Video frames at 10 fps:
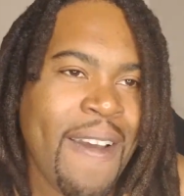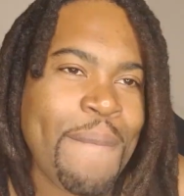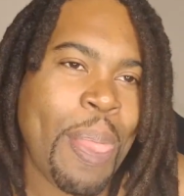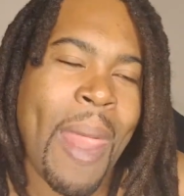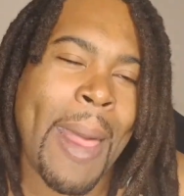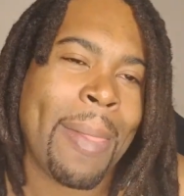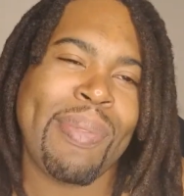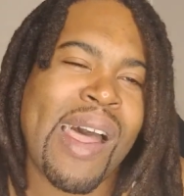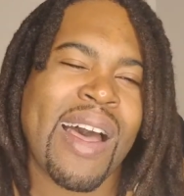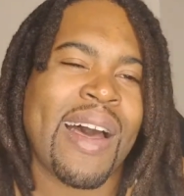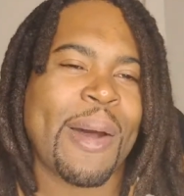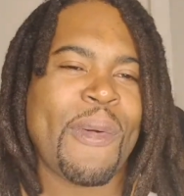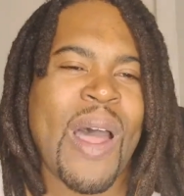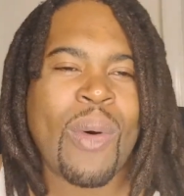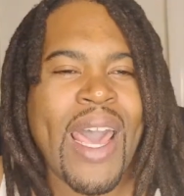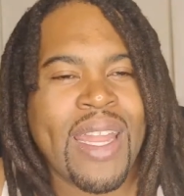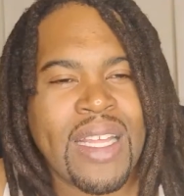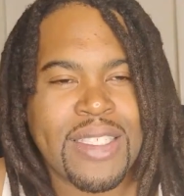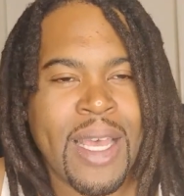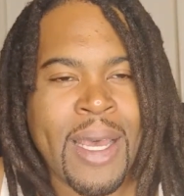I'm like nah, I don't have that
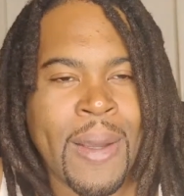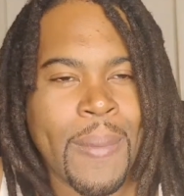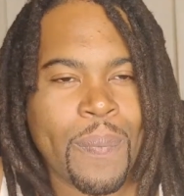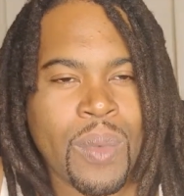time.